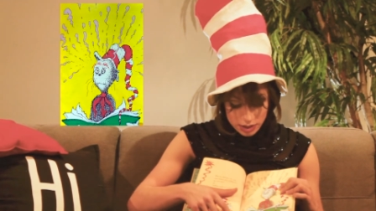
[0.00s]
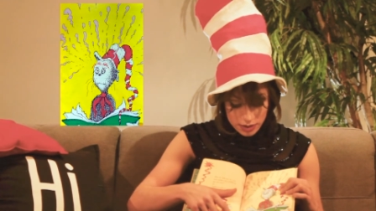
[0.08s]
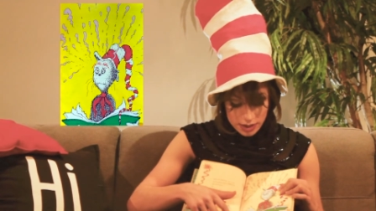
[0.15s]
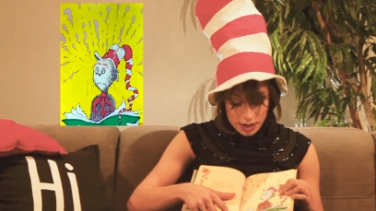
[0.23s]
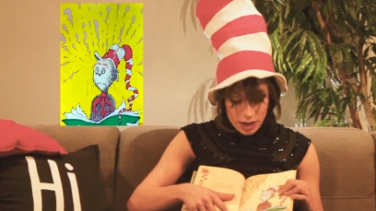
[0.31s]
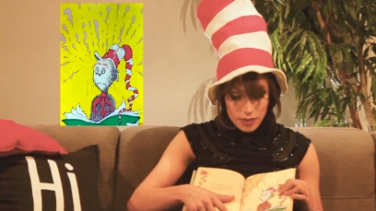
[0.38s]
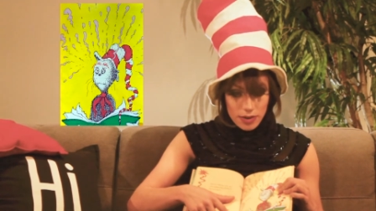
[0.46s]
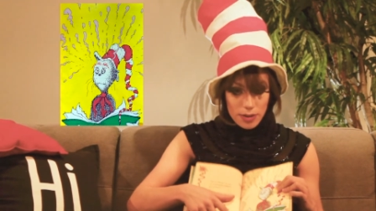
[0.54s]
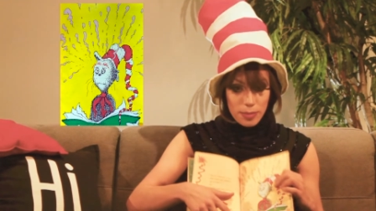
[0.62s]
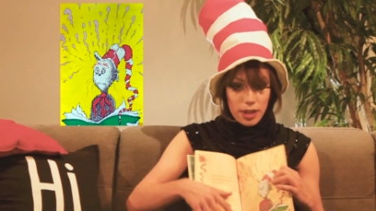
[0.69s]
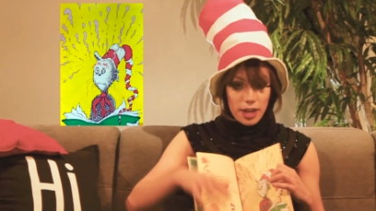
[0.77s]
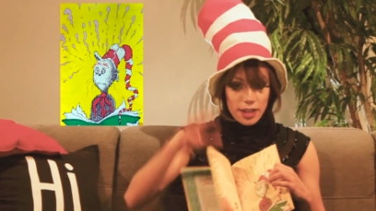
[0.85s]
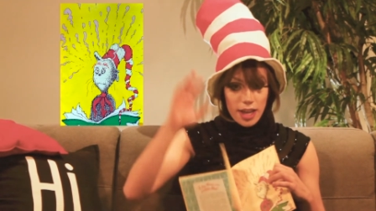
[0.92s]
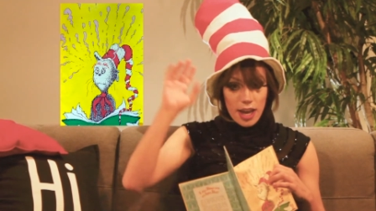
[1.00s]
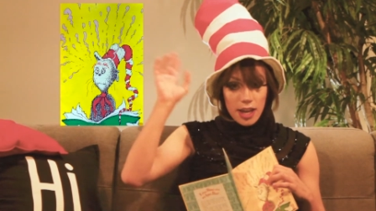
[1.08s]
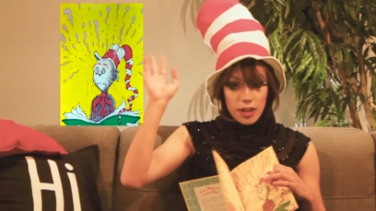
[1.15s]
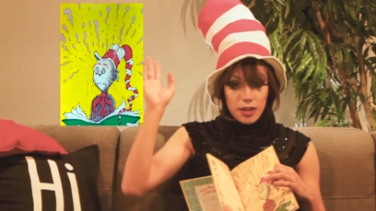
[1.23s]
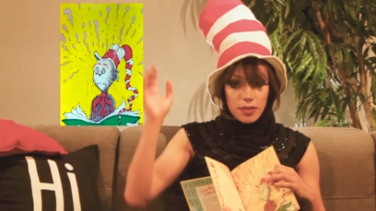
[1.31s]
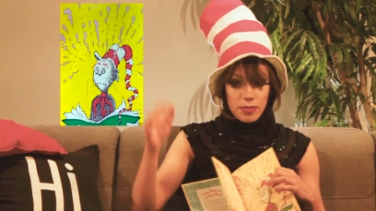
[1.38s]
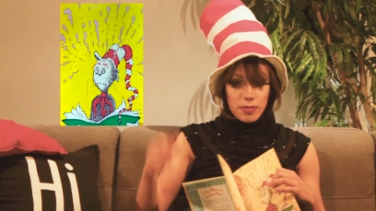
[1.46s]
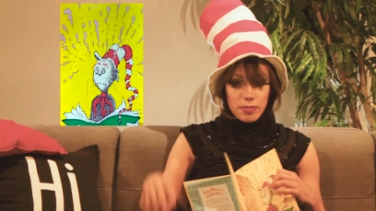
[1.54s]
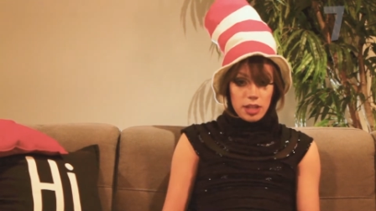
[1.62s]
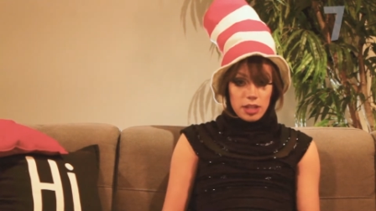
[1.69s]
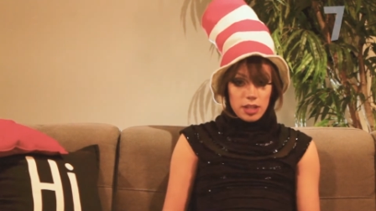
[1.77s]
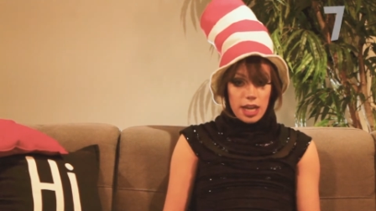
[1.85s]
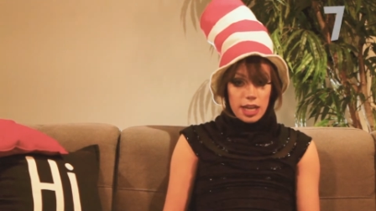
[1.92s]
going out of him like that.
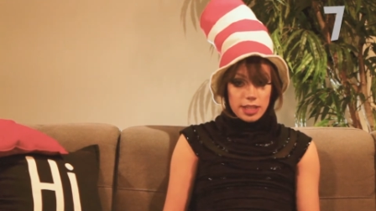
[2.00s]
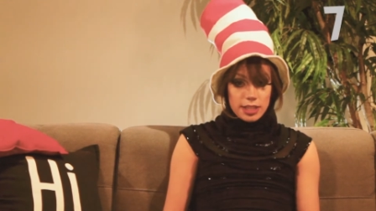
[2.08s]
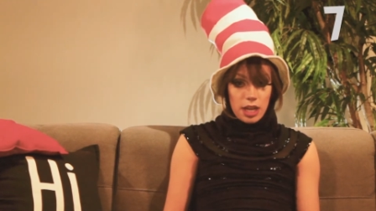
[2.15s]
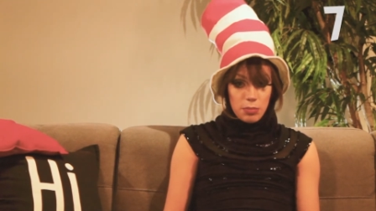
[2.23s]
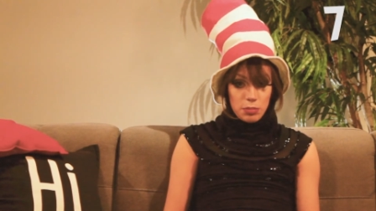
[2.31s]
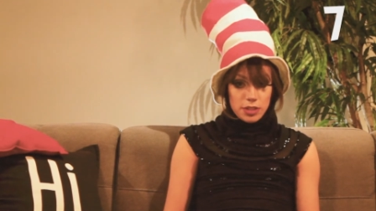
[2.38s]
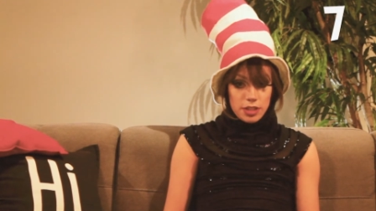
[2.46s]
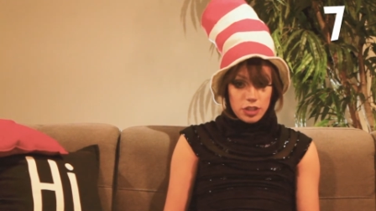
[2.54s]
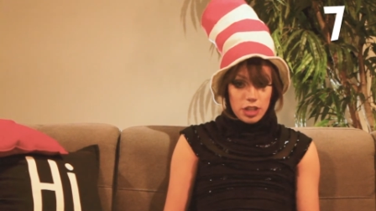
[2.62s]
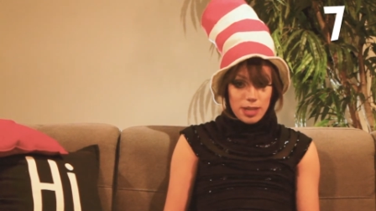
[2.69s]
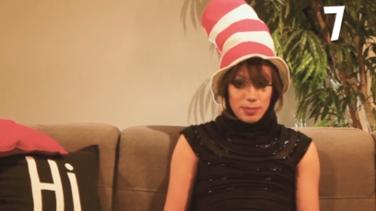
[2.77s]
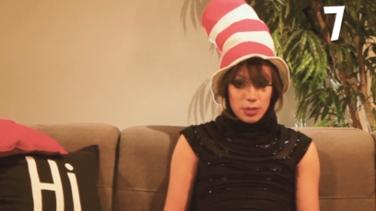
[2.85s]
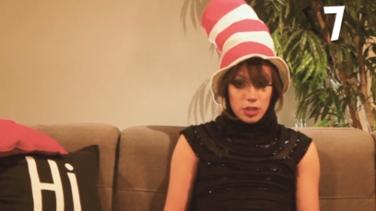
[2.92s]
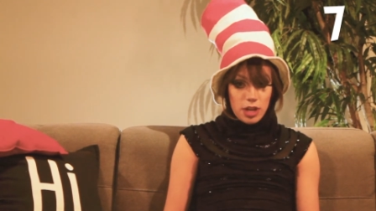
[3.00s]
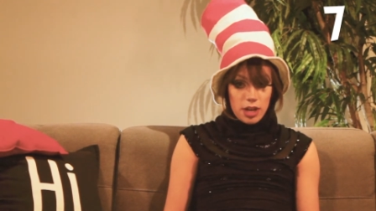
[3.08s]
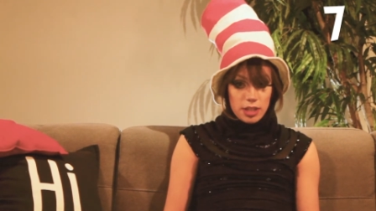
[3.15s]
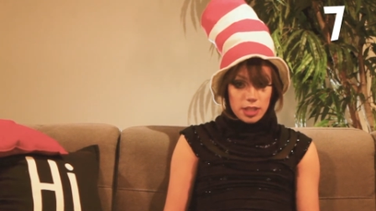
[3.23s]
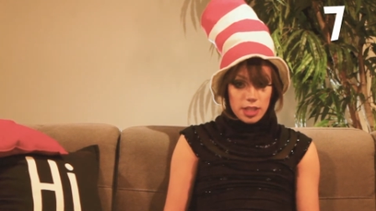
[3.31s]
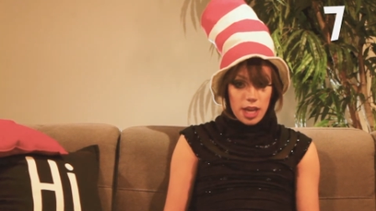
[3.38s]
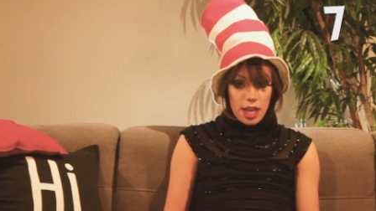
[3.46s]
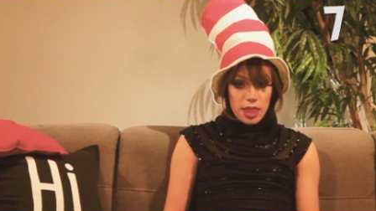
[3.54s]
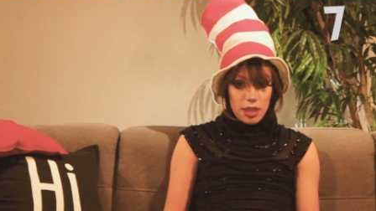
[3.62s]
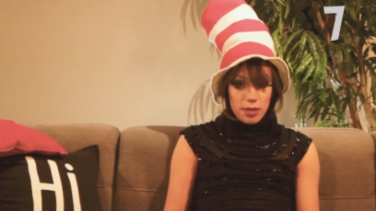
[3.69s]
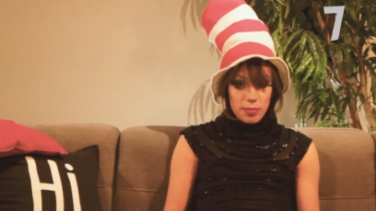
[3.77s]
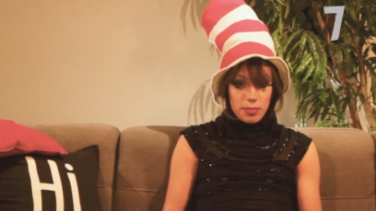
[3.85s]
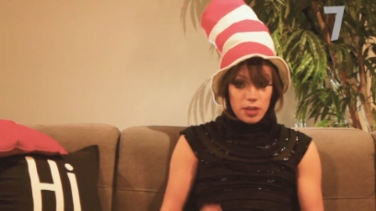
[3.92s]
Next up is the James Charles
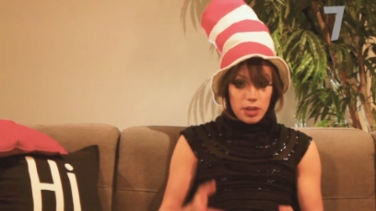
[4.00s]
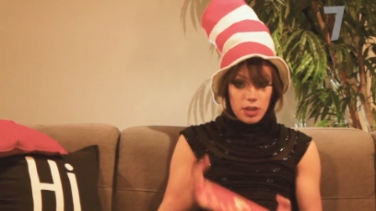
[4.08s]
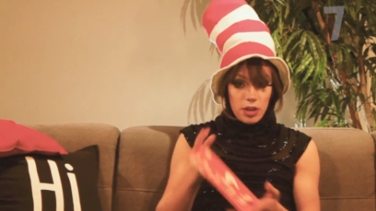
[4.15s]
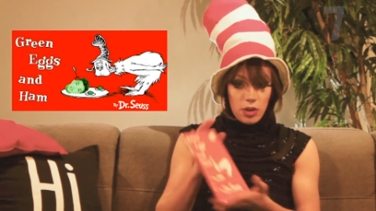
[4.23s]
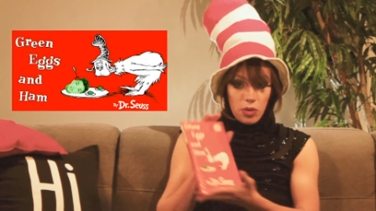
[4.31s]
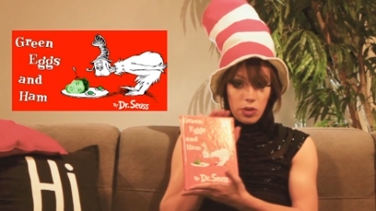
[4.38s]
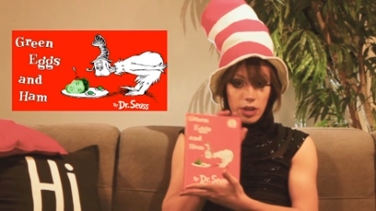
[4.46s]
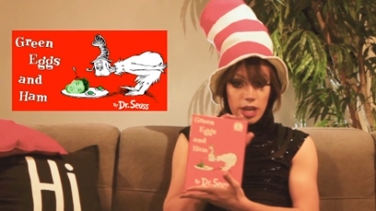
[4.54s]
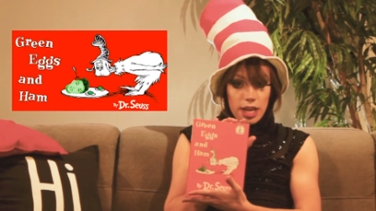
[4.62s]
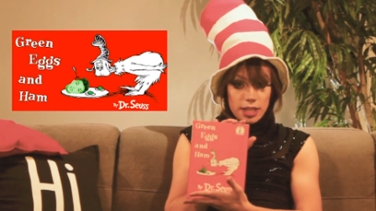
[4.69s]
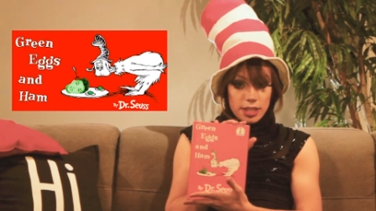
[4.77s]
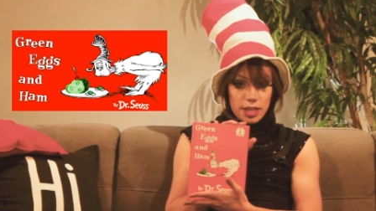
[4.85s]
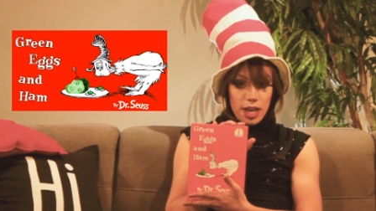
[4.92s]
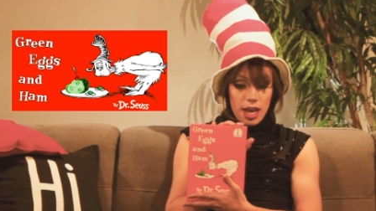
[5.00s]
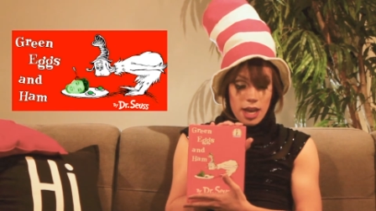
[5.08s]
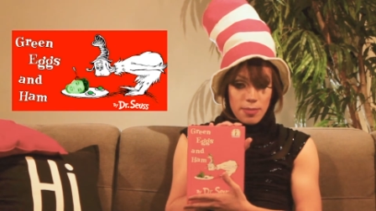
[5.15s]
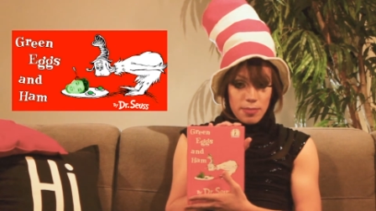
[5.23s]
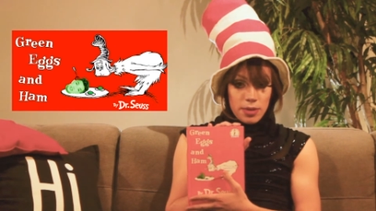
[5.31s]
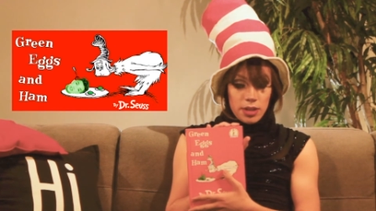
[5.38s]
anthem, Green Eggs and Ham.